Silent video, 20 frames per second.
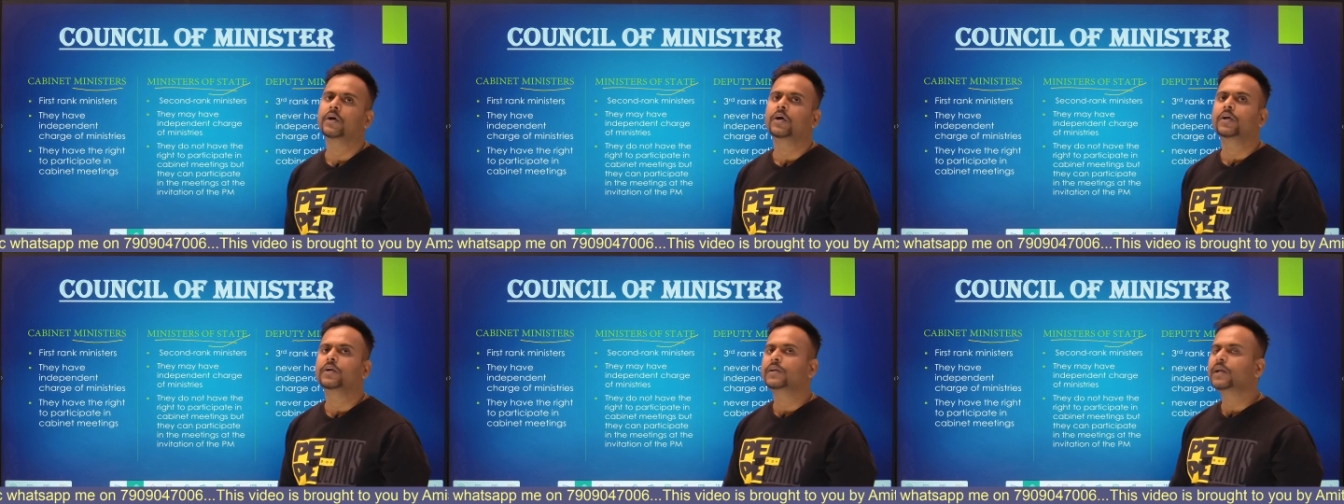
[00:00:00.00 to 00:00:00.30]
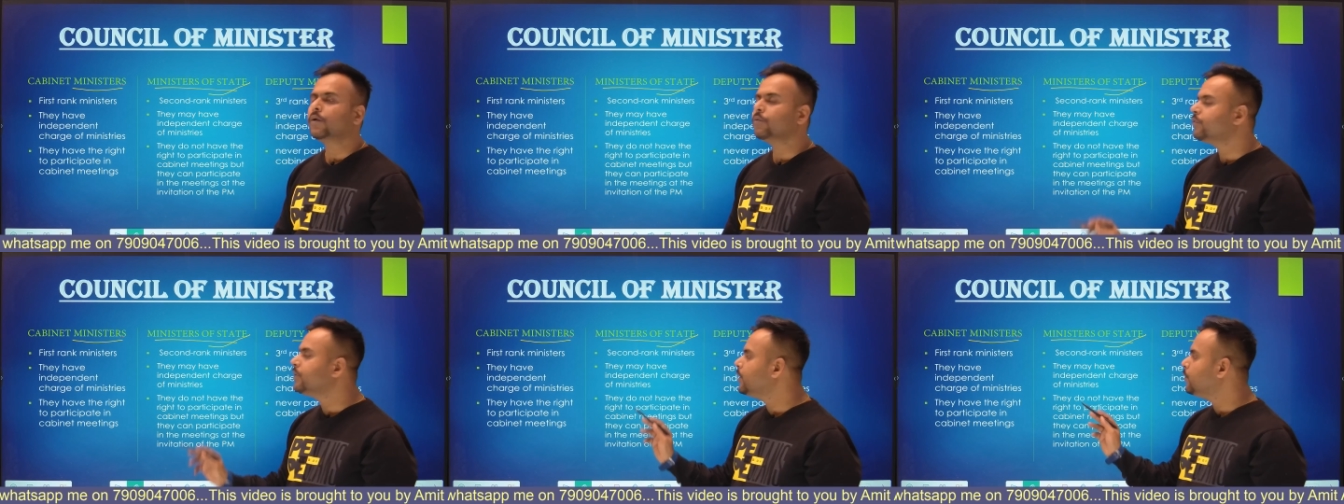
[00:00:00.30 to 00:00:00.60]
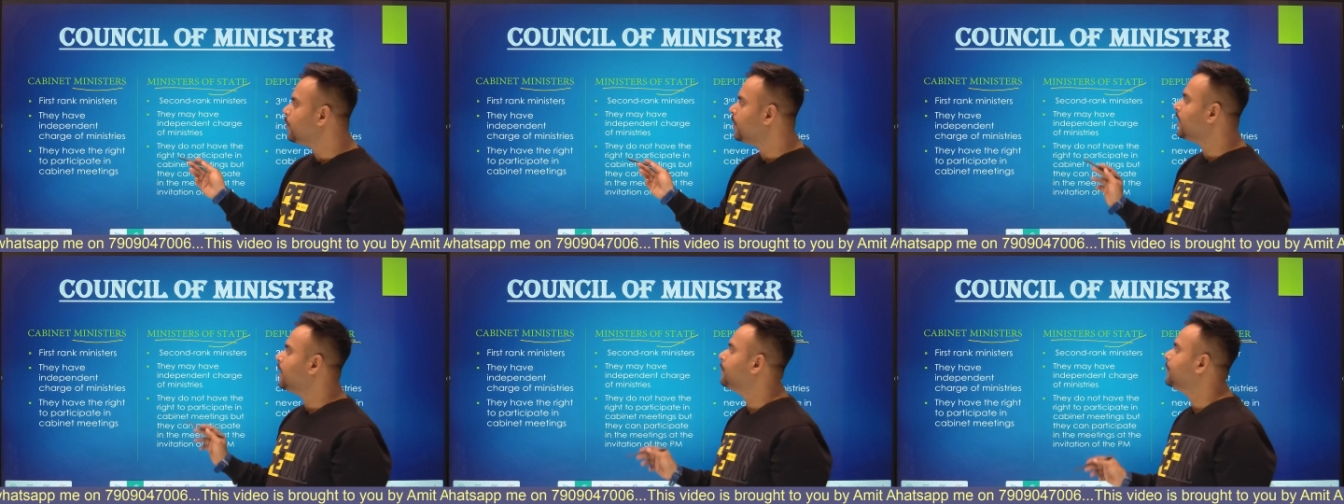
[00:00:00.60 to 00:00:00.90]
Now see
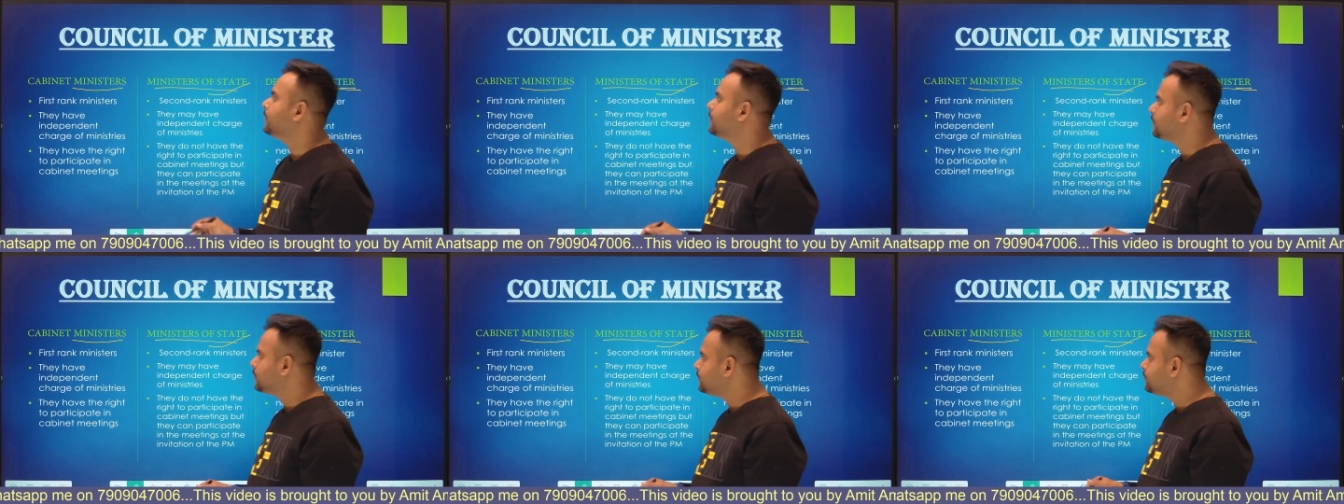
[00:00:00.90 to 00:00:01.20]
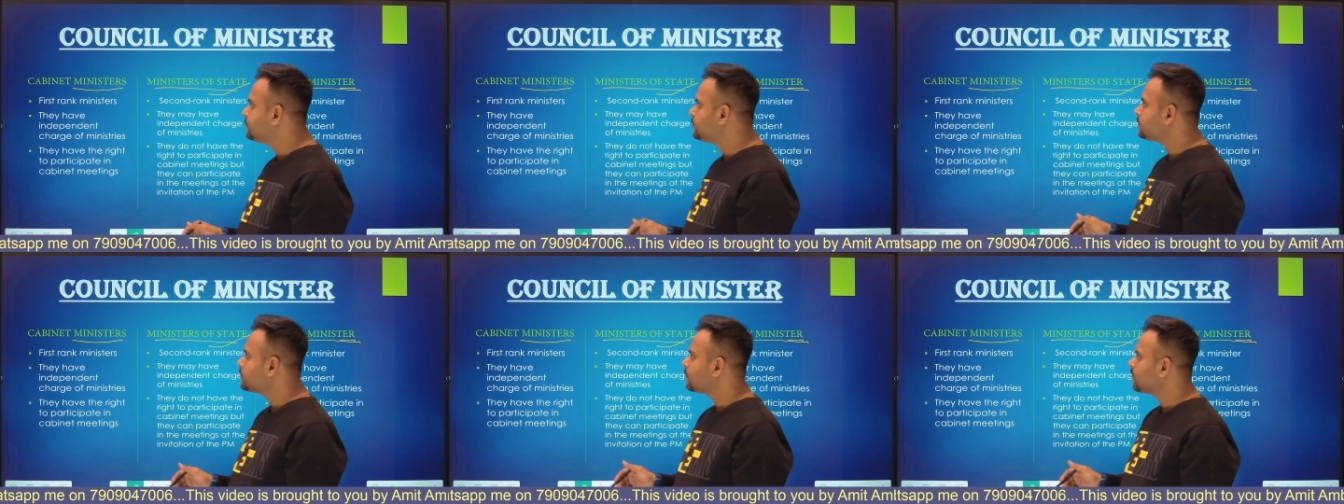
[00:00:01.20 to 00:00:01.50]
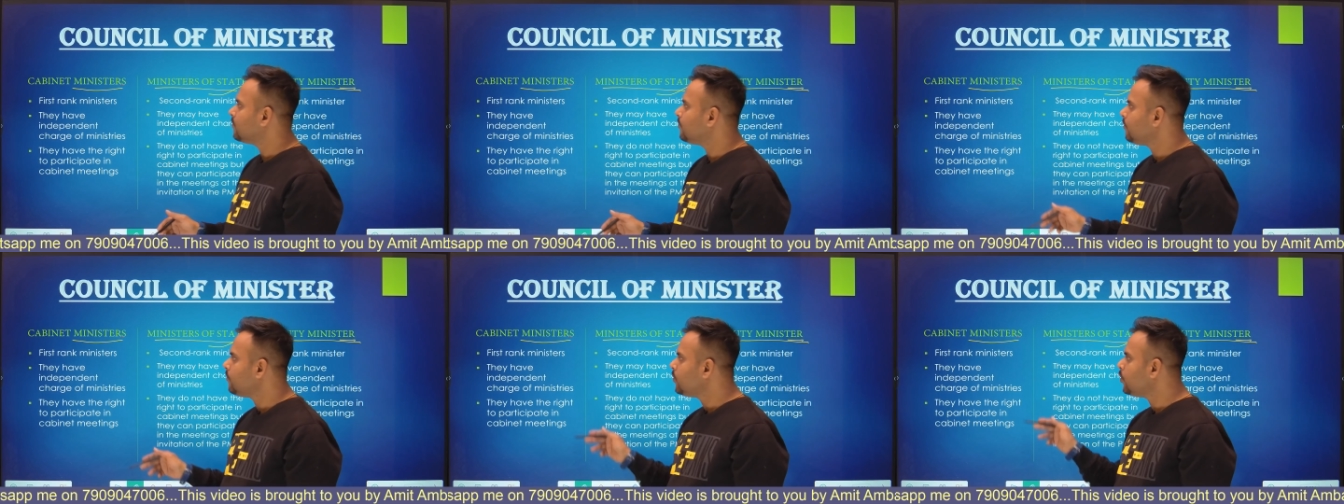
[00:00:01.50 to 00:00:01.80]
what happens.
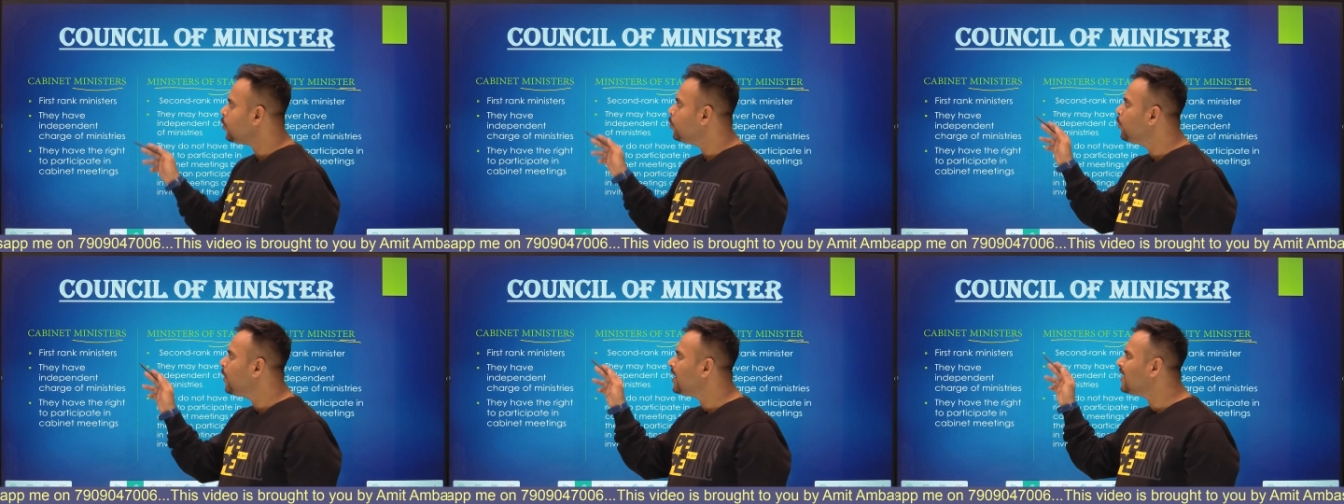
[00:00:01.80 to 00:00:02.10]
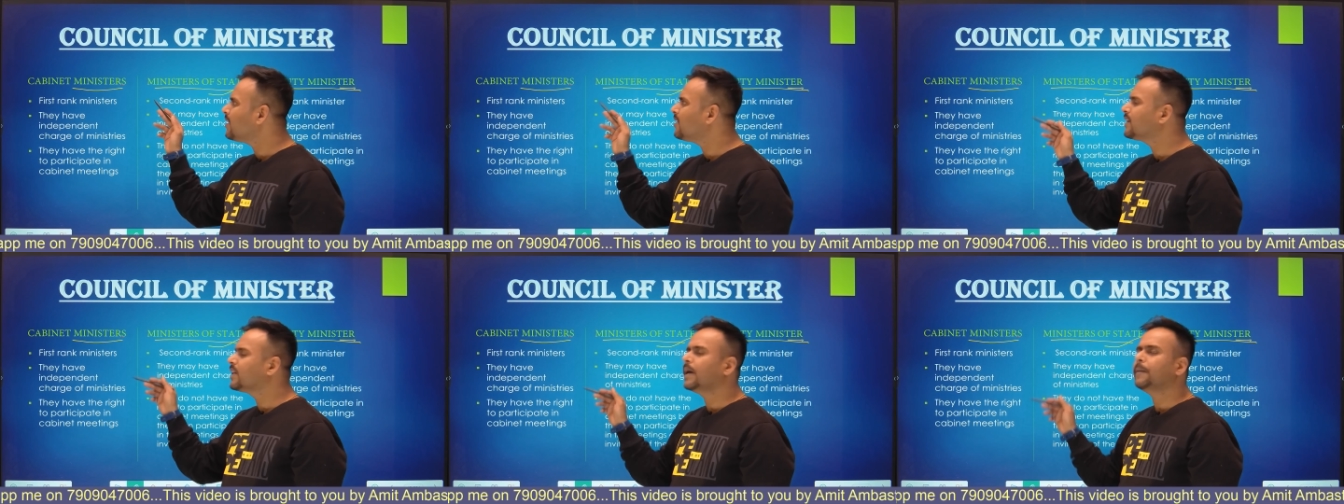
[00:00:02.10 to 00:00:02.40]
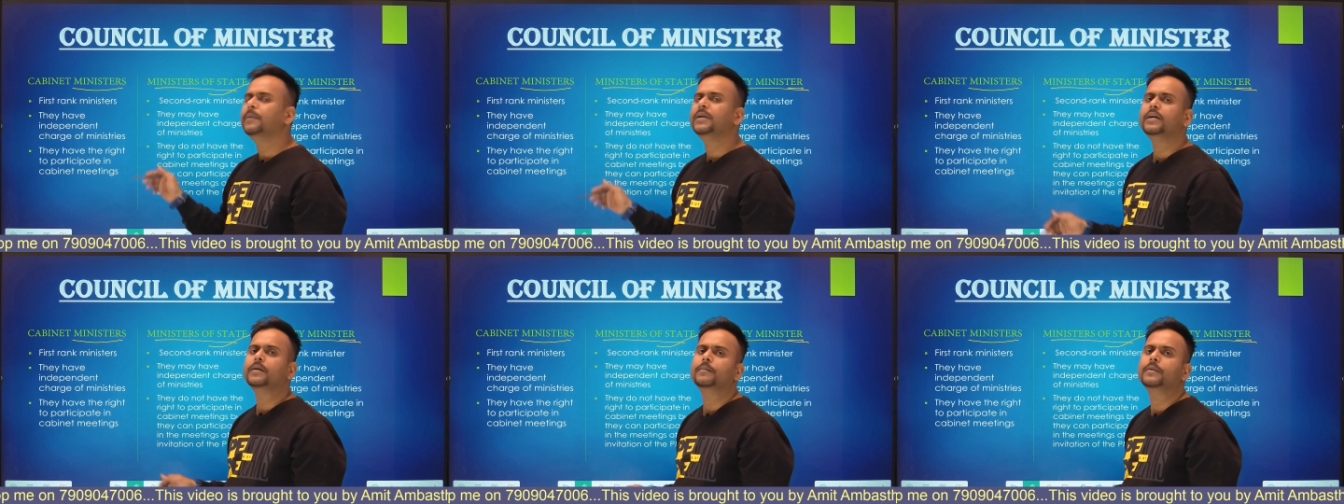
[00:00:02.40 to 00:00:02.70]
What are
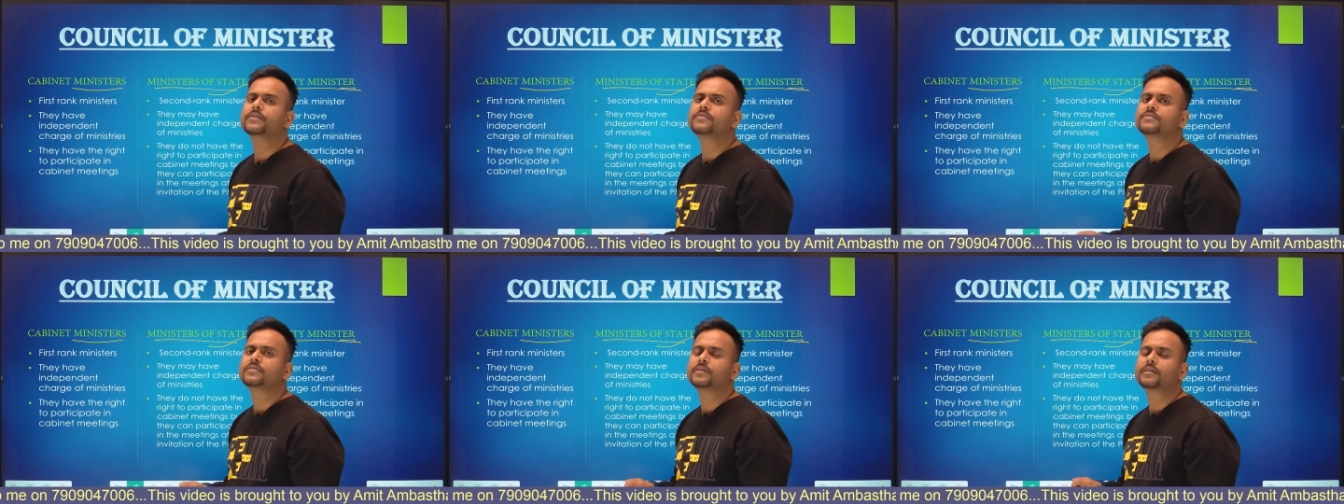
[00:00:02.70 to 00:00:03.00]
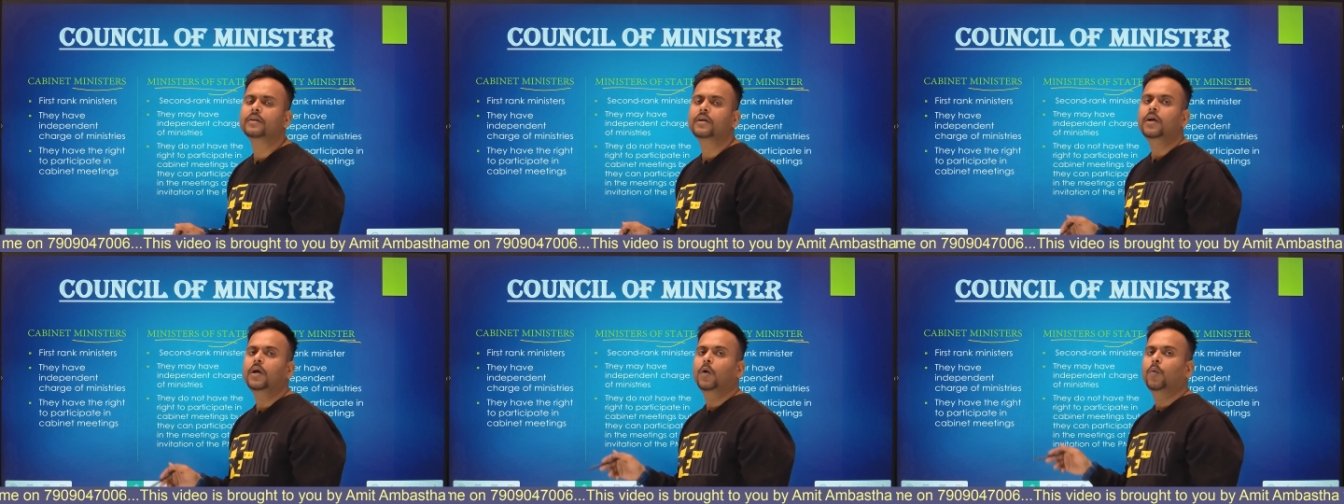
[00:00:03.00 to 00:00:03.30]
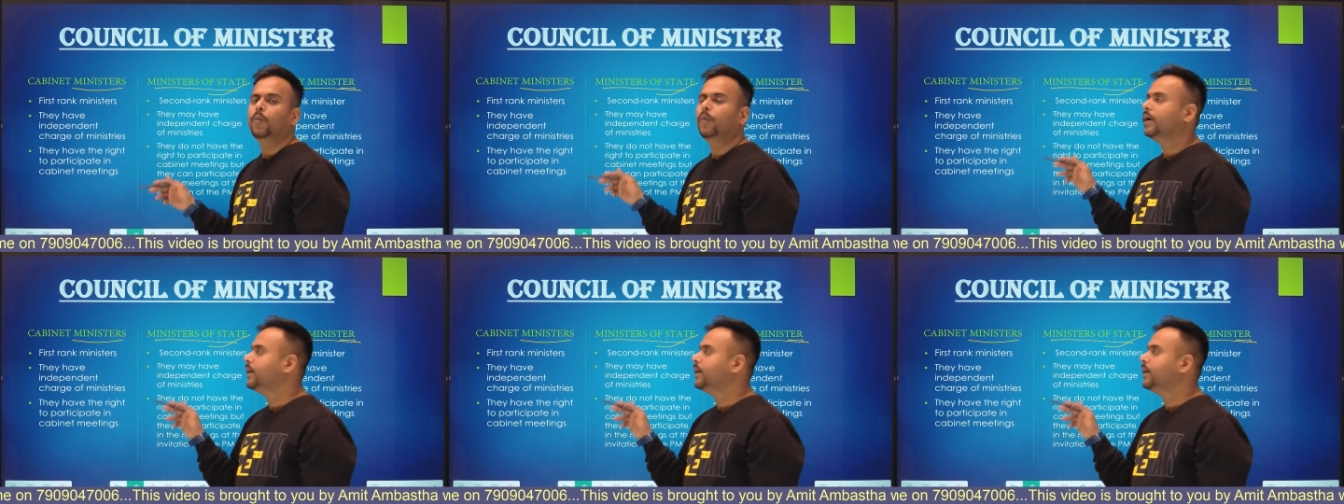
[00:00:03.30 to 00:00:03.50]
Cabinet Minister, what are